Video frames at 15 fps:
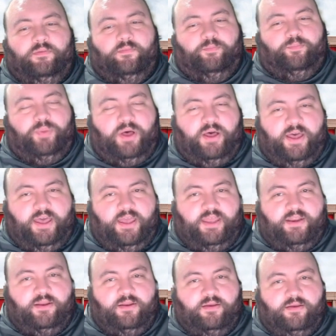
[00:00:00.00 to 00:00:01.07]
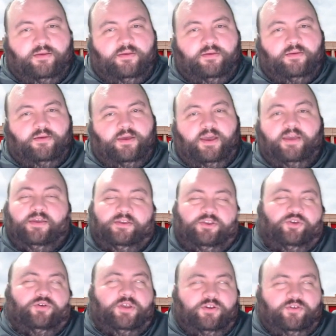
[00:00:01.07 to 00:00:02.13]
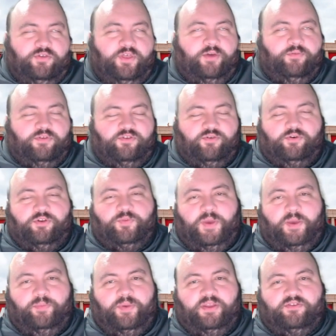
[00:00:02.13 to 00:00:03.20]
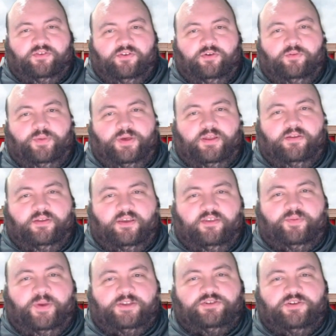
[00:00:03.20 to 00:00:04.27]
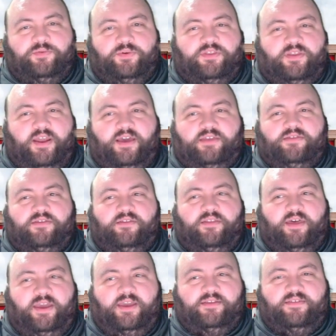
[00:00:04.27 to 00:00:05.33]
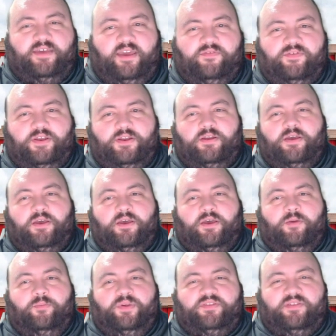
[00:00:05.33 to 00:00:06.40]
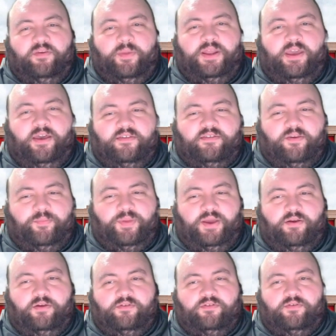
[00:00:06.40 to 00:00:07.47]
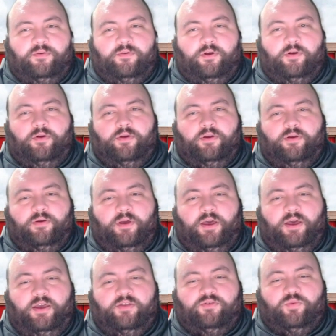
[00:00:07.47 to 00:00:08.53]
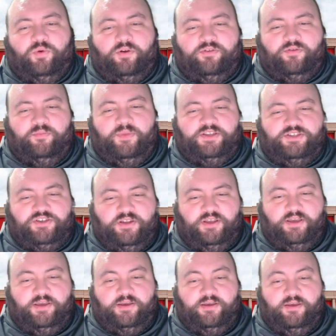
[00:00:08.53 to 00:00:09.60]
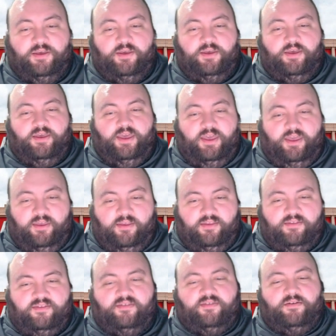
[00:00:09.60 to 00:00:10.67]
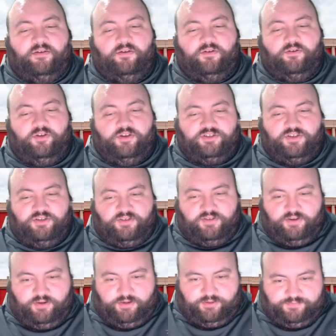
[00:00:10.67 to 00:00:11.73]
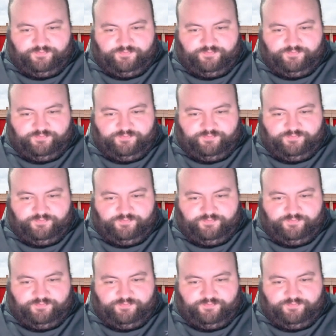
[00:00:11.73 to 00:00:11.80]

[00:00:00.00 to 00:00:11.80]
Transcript: But you can do that with Sorsby a bit too, but especially with an athlete like Tayven. But somebody else at Bears is worth mentioning is Christian Turner,